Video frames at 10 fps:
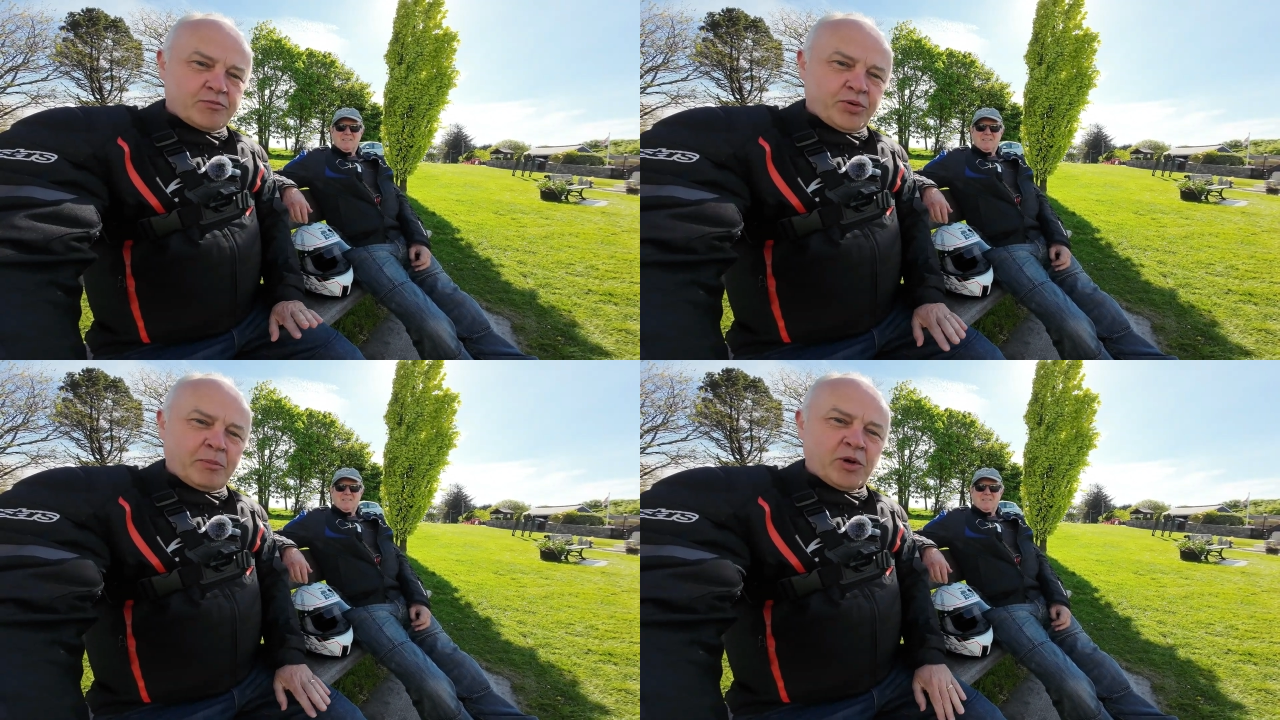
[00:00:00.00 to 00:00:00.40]

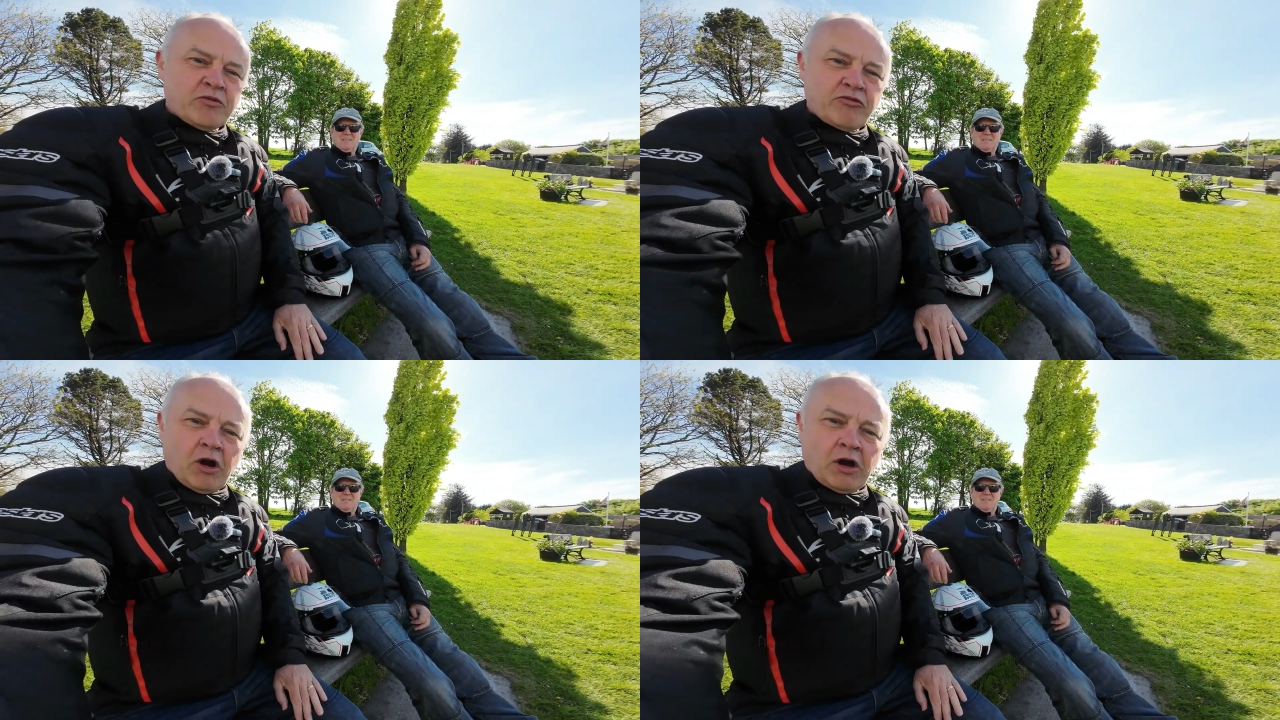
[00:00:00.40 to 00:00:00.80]
proper
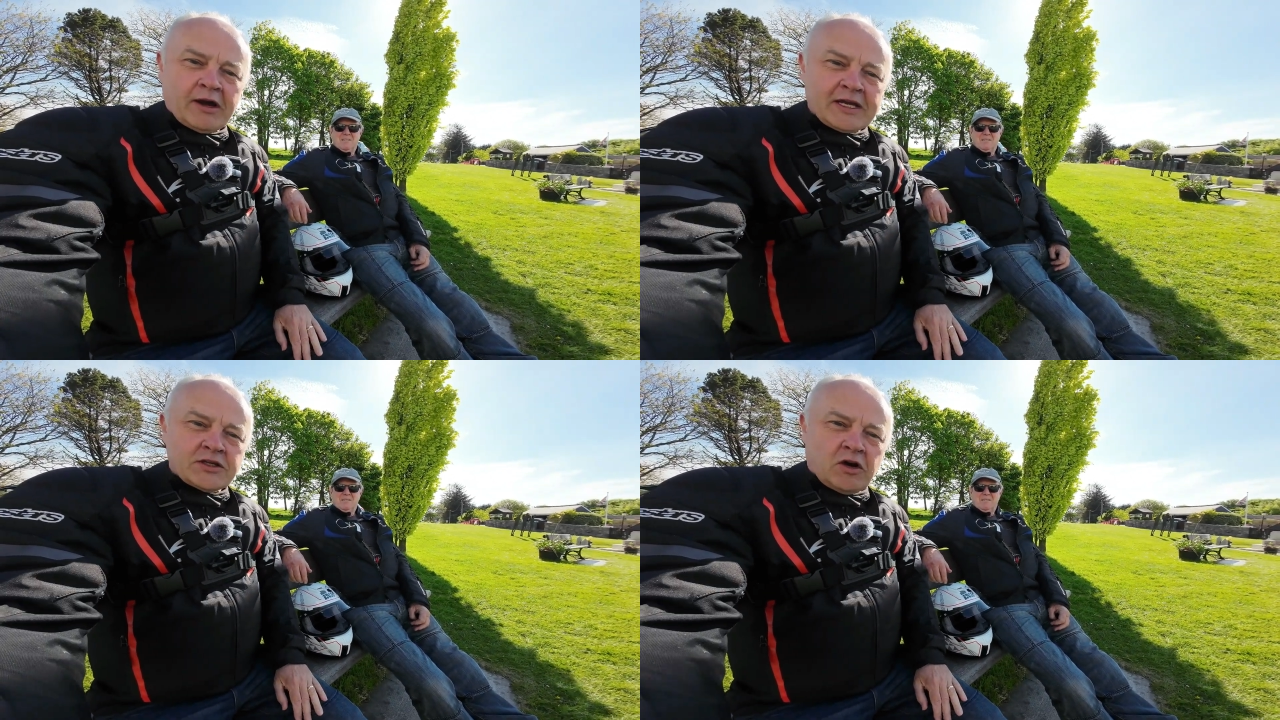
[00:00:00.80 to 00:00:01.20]

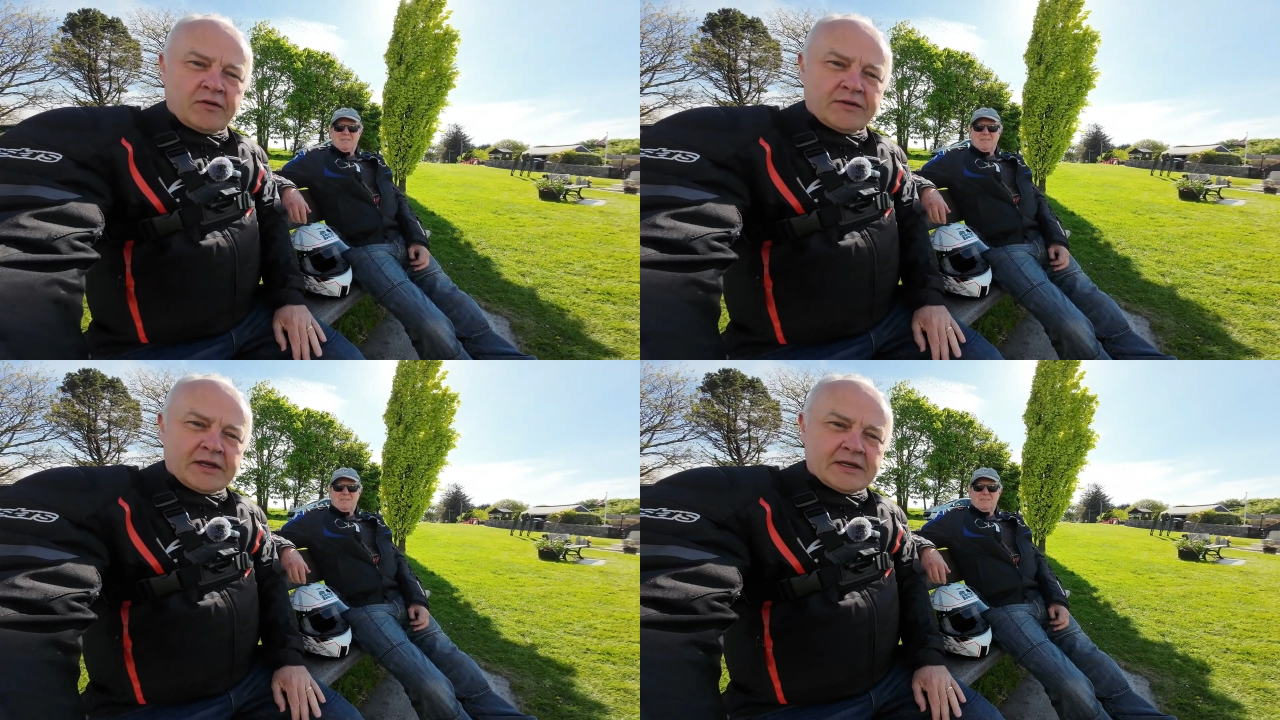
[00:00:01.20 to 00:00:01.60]
ride
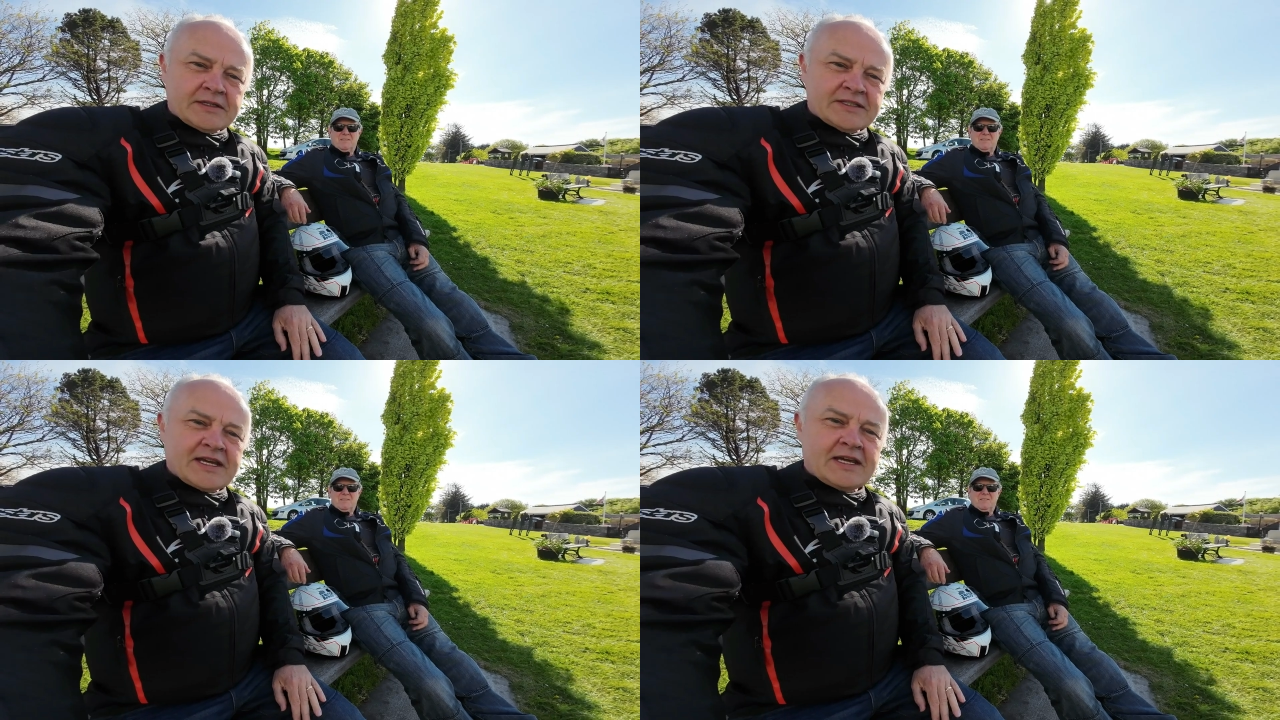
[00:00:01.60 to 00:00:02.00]
on the
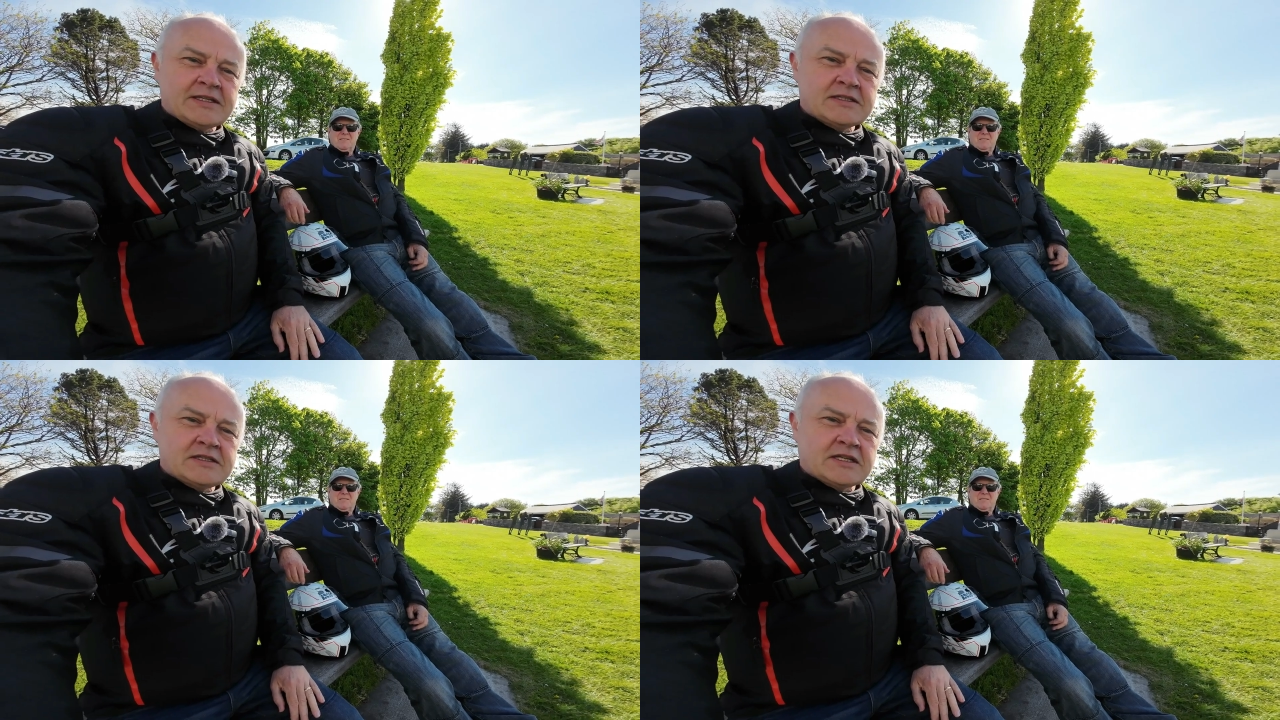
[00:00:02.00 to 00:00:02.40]

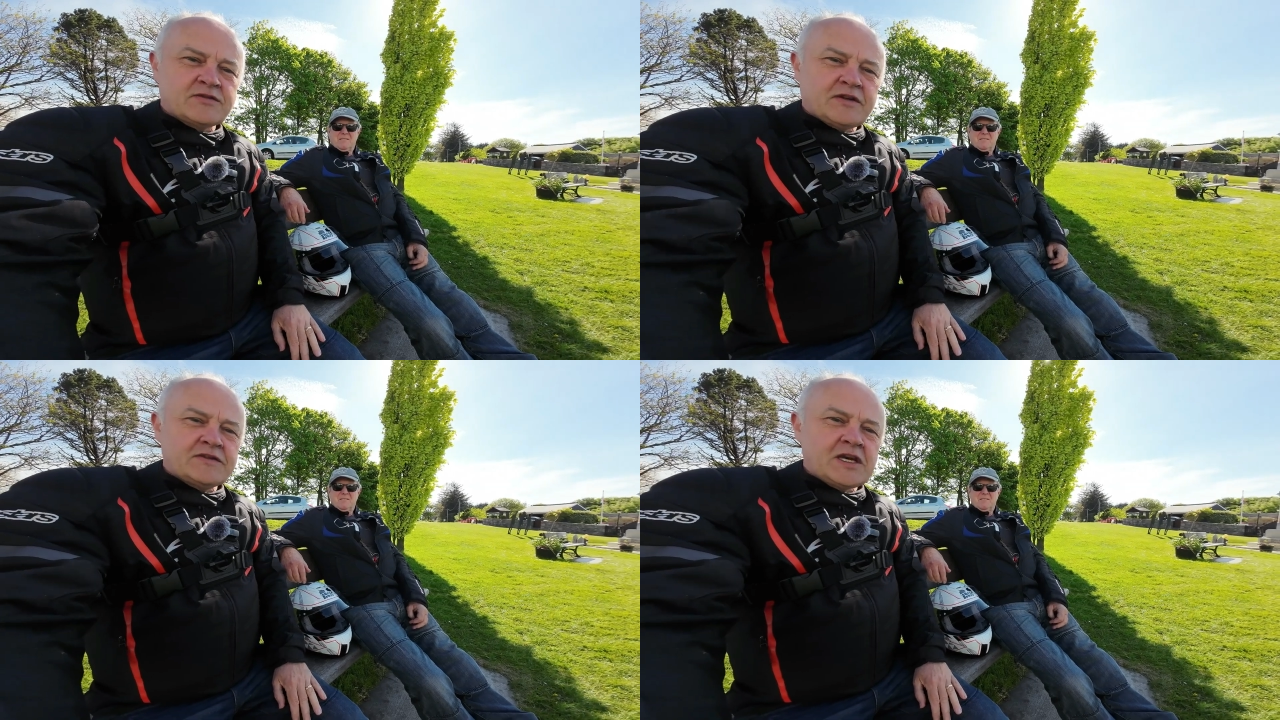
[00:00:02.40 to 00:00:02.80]

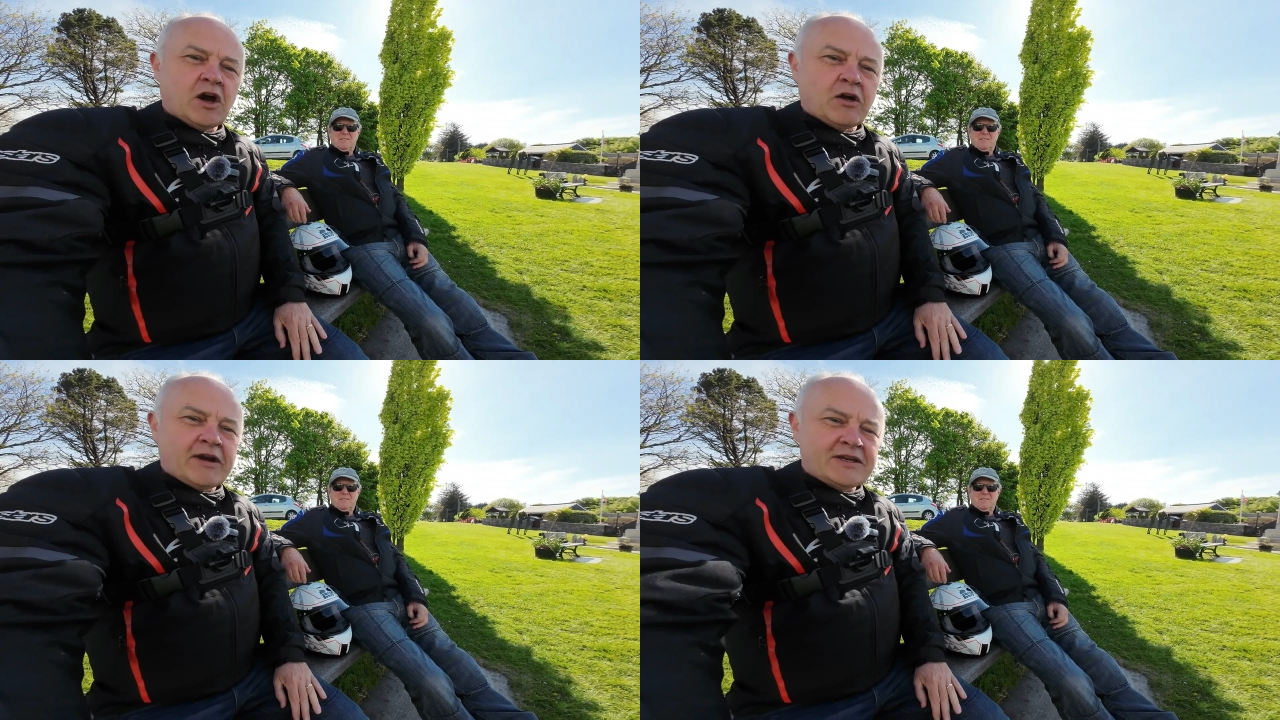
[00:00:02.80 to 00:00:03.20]

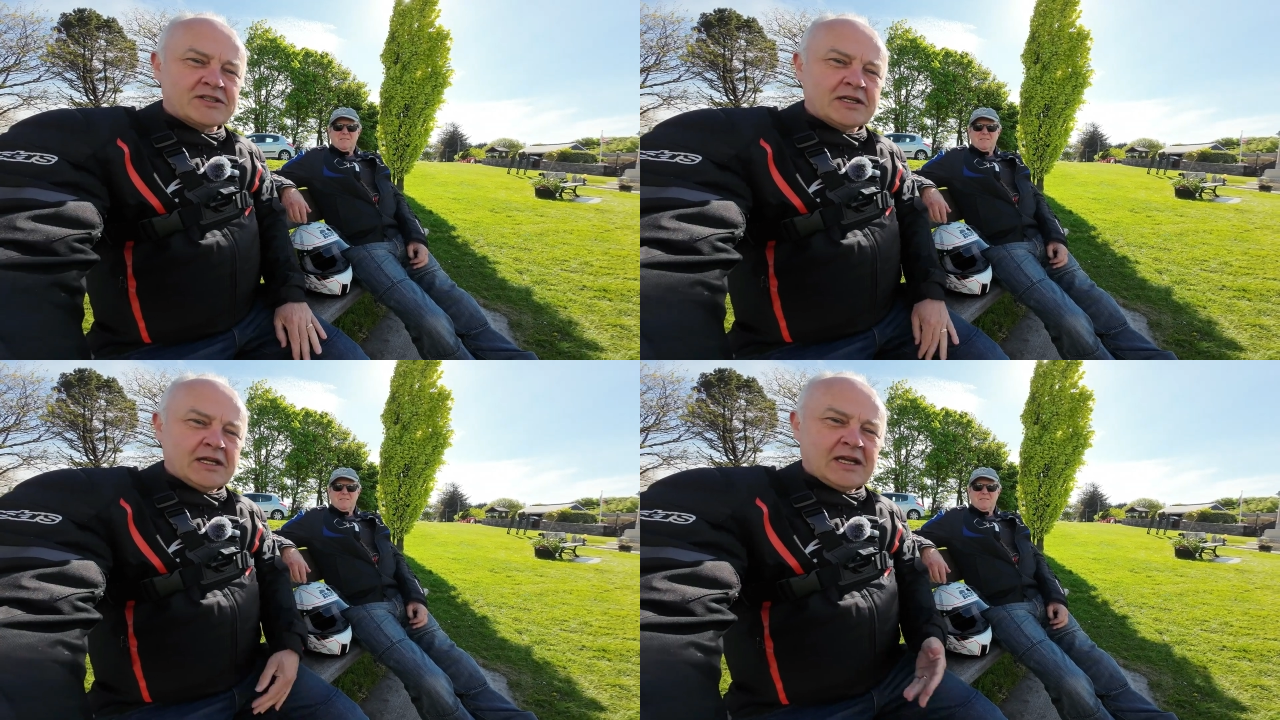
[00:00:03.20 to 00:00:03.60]
Z650RS